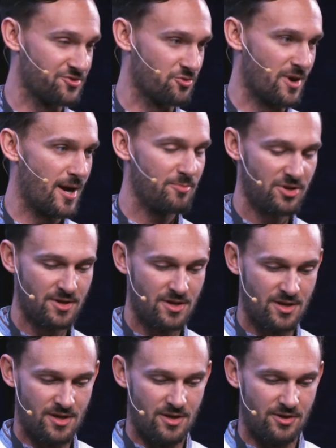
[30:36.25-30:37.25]
drop
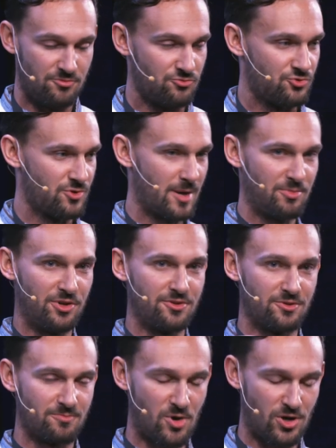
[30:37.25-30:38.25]

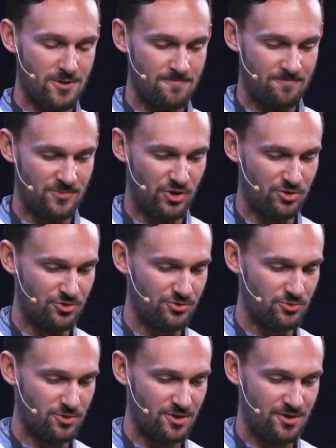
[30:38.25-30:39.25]

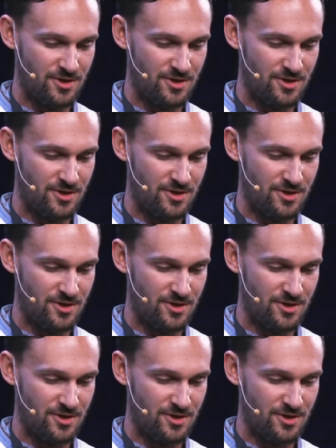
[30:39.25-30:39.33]
underscore.